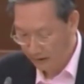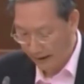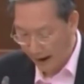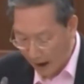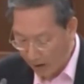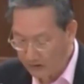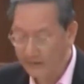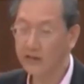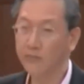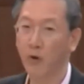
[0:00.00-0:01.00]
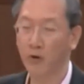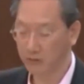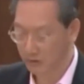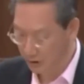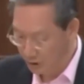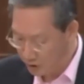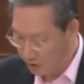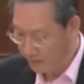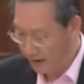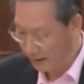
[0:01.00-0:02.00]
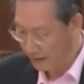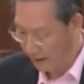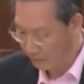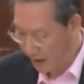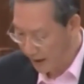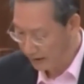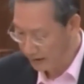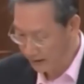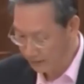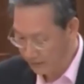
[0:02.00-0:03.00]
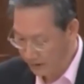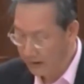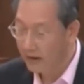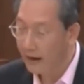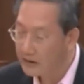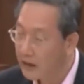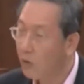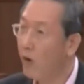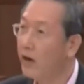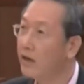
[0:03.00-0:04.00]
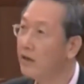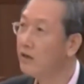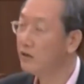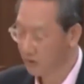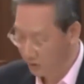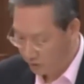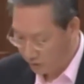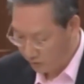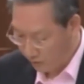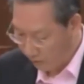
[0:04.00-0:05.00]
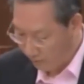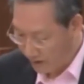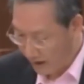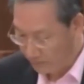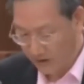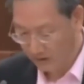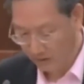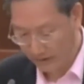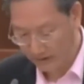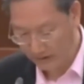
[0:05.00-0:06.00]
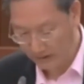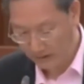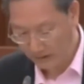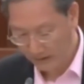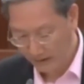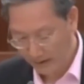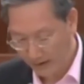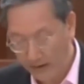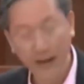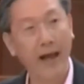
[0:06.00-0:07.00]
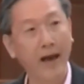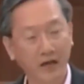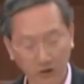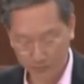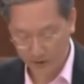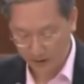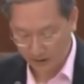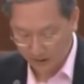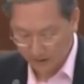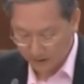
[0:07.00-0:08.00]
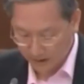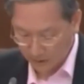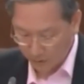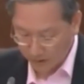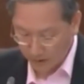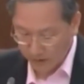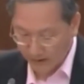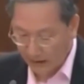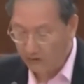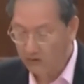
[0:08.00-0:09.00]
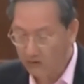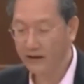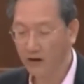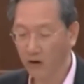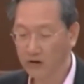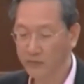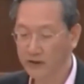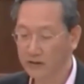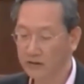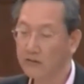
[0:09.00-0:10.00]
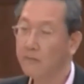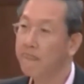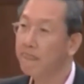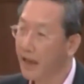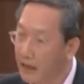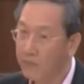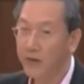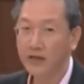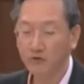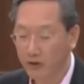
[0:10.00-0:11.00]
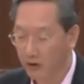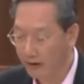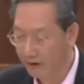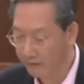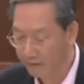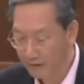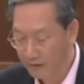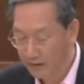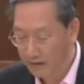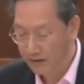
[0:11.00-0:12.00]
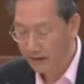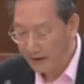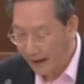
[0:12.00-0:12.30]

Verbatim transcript: and how Singapore stood behind them as they work to overcome this crisis. NHB is working with Tan Tock Seng Hospital and the Ministry of Health, and the